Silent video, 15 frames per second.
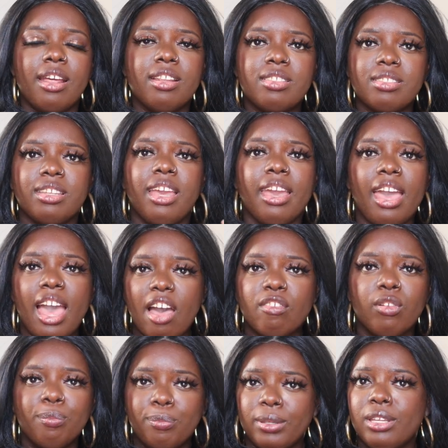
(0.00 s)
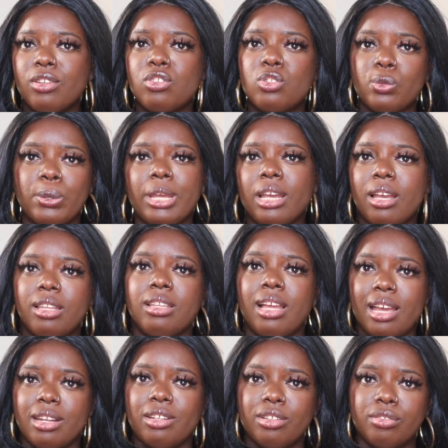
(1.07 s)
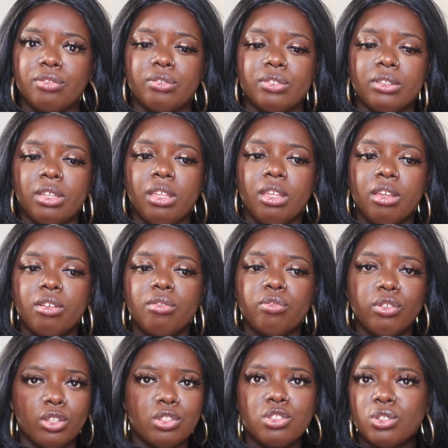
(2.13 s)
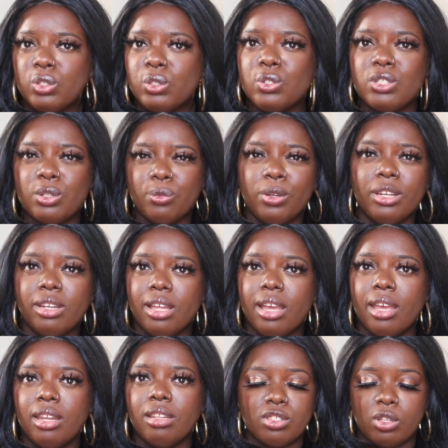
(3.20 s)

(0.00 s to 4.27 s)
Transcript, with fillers: Honestly, I haven't been doing a lot of frontals and whatnot.